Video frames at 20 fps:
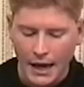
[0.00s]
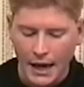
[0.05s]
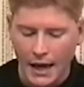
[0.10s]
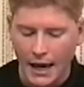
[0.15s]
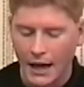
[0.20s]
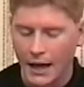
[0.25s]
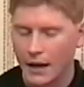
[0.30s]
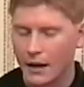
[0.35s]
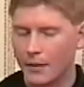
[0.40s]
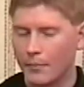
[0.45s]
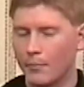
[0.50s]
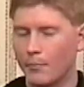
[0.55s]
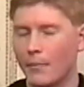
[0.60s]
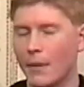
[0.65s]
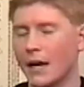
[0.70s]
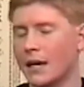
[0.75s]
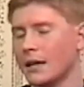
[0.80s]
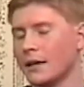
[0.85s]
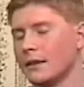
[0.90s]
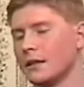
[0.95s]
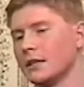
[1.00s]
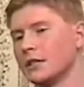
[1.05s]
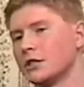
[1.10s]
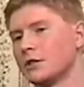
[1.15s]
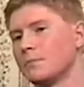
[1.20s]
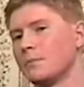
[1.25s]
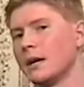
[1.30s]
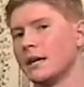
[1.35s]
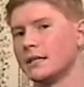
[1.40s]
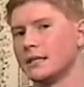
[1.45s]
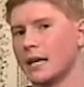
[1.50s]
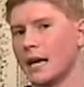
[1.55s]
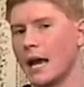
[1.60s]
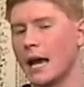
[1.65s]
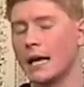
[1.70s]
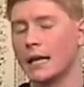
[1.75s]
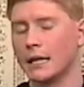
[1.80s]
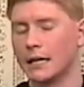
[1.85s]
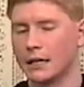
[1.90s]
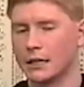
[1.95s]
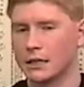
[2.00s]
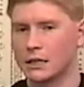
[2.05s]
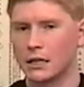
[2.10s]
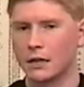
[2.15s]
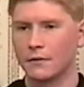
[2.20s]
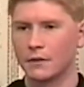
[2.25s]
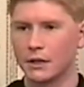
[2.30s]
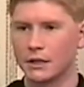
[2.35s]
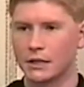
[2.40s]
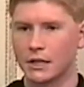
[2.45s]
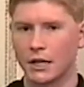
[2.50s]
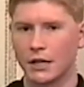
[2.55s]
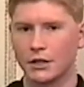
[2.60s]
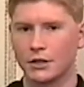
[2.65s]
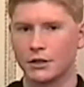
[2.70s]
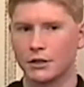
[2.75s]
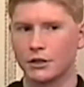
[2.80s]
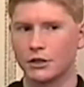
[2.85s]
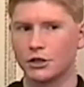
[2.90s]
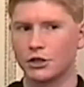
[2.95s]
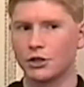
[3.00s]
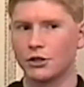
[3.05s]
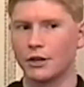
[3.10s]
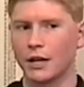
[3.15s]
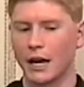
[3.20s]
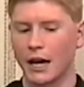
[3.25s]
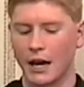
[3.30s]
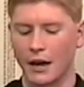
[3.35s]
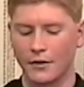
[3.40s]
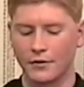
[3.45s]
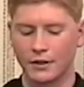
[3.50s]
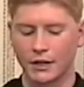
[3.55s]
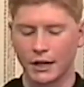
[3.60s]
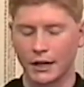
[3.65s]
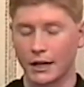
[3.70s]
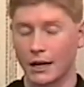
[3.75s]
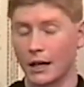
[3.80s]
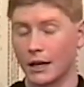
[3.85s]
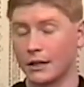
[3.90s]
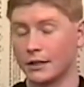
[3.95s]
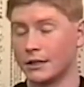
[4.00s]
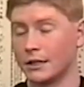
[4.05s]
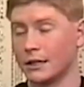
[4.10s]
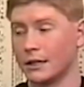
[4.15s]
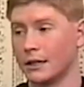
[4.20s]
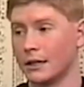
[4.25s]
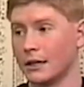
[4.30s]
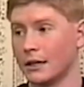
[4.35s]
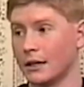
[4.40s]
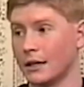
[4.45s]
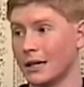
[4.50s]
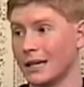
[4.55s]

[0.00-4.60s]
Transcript: And many of these space alien civilizations should have technology